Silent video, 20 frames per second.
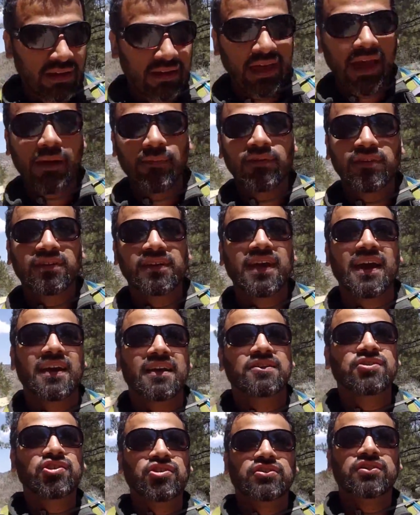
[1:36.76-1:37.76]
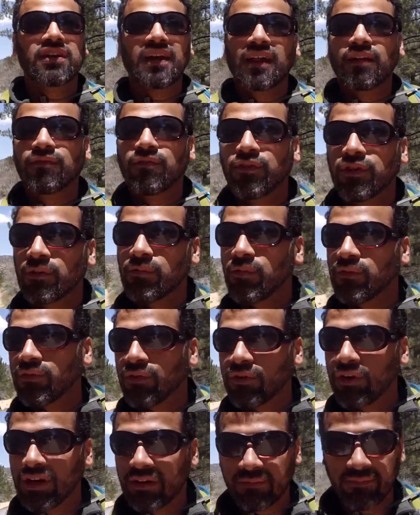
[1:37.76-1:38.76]
cameras to catch the California
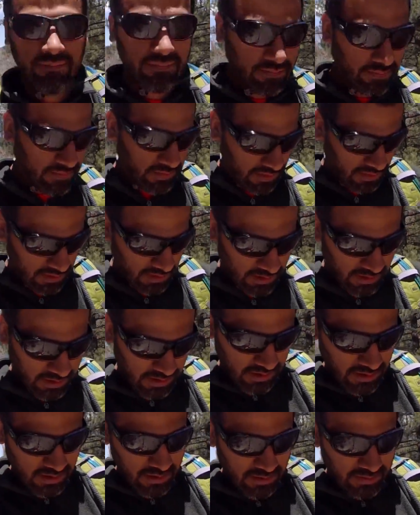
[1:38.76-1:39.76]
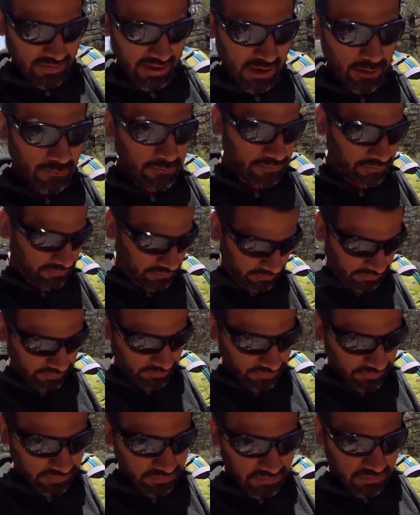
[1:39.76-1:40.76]
wolverine. Now,
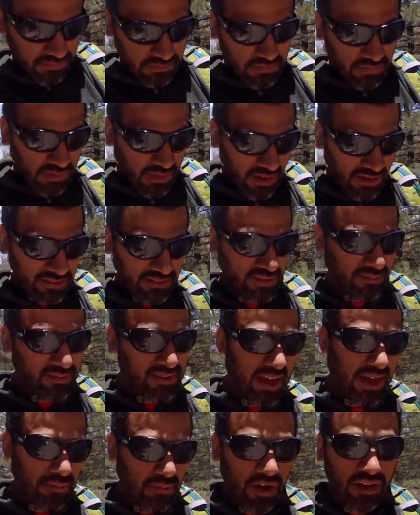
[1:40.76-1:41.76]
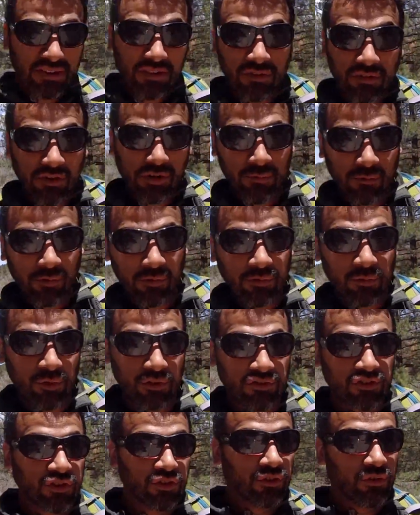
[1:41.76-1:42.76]
sometime also during World
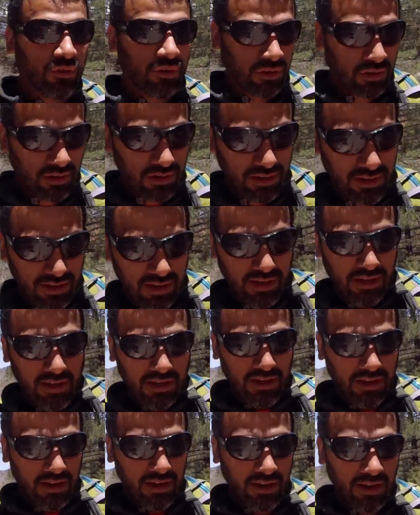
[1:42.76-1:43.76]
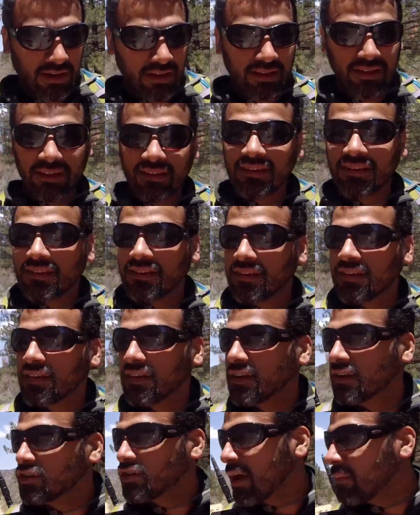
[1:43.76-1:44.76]
War II, uh, these
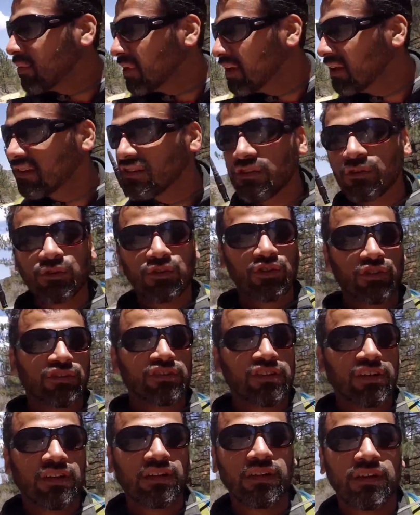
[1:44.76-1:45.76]
uh, Japanese soldiers